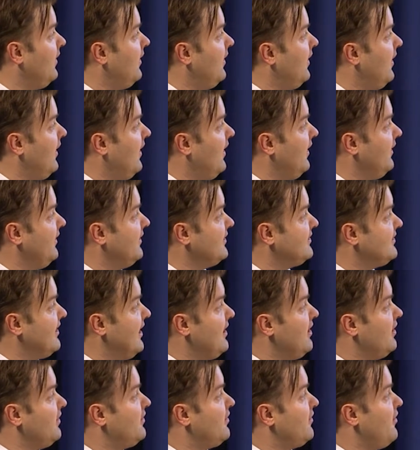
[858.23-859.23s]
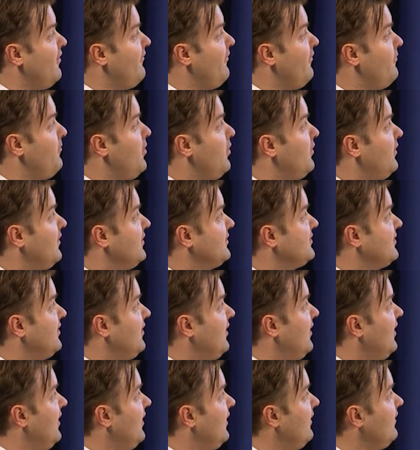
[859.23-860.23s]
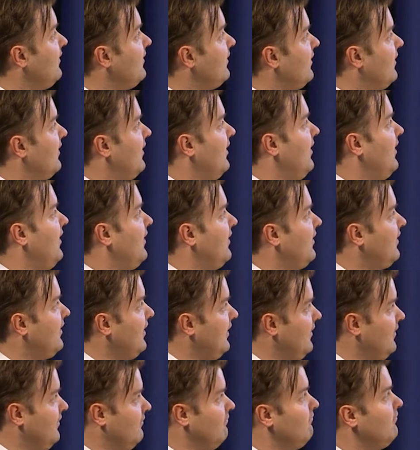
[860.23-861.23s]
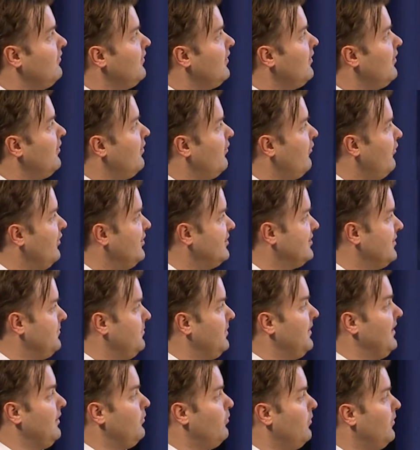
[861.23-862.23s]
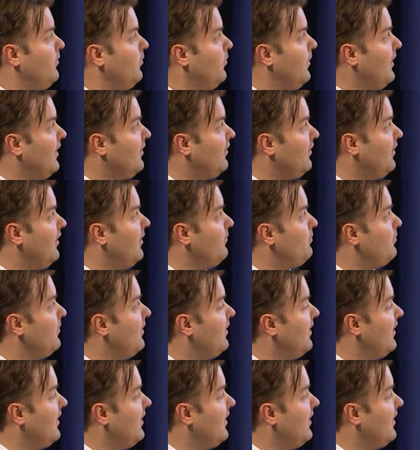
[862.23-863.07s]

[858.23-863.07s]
The Stenotrophomonas can reasonably well